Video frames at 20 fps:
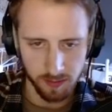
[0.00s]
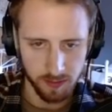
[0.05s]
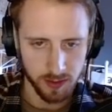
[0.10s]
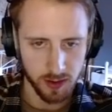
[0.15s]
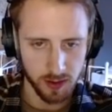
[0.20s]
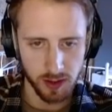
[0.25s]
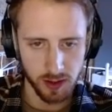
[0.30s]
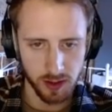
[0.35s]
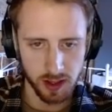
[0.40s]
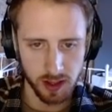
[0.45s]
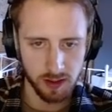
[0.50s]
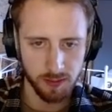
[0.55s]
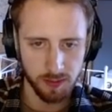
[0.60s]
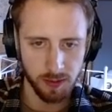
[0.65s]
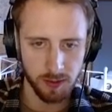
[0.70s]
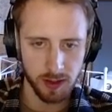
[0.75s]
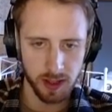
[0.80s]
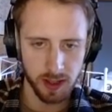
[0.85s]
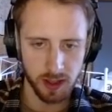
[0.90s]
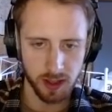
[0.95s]
So he's
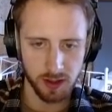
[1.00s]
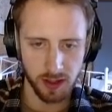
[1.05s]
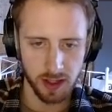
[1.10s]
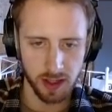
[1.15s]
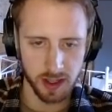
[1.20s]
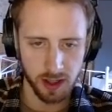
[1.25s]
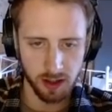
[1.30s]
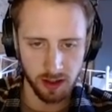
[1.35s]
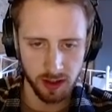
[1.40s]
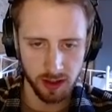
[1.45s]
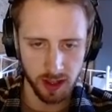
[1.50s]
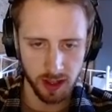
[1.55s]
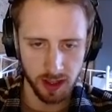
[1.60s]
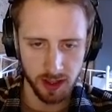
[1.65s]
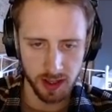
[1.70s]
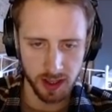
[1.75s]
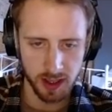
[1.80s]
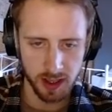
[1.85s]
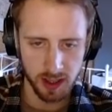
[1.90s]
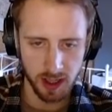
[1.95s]
supporting his Tracer here, and
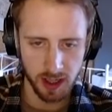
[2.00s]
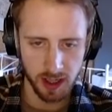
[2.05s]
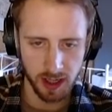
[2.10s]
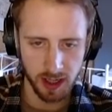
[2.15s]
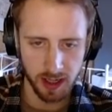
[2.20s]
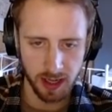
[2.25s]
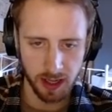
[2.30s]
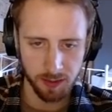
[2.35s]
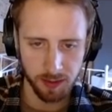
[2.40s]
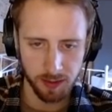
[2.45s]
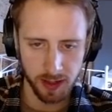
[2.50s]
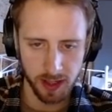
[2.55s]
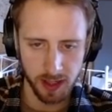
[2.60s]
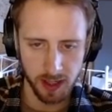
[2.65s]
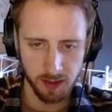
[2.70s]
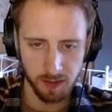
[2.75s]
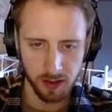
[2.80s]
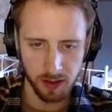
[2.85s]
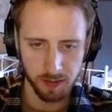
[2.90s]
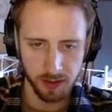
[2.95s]
this is like enabling
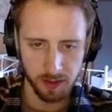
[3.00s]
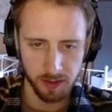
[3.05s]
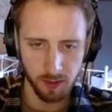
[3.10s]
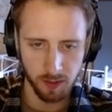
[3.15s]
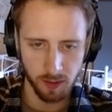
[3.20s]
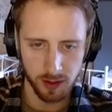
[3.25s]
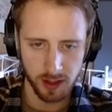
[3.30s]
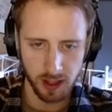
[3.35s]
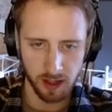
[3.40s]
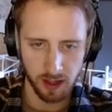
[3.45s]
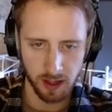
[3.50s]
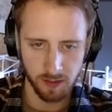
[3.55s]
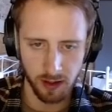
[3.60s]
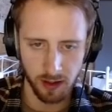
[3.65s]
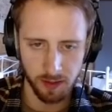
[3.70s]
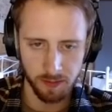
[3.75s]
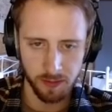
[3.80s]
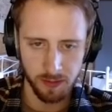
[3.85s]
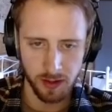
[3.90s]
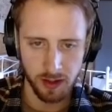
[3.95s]
him to be more safe,
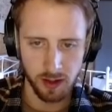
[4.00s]
right?